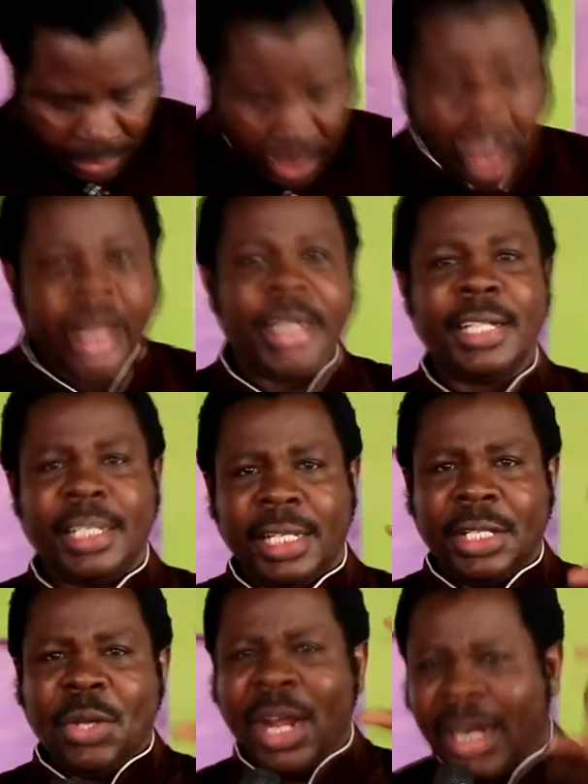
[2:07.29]
And
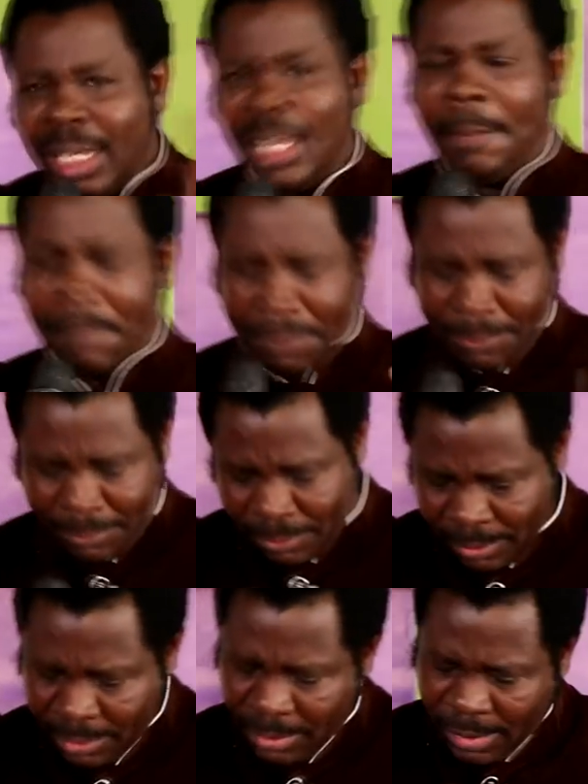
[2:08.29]
your clip,
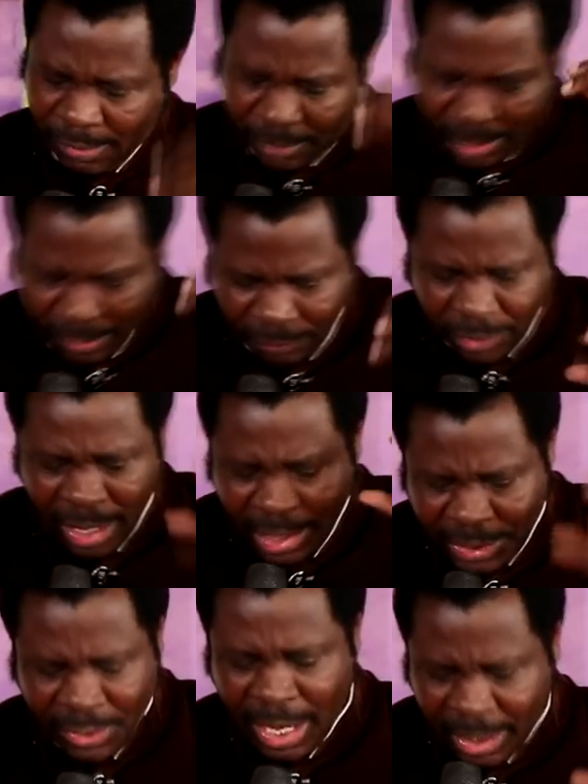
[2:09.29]
if you can
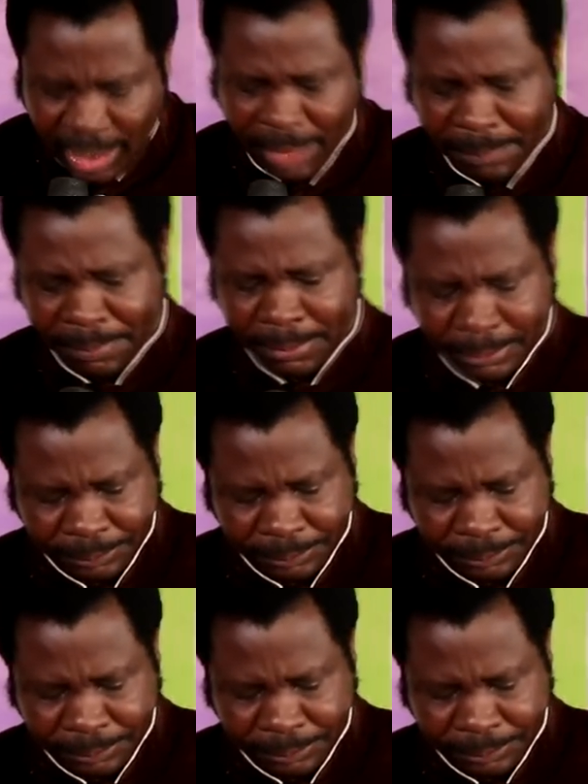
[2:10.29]
listen to that clip,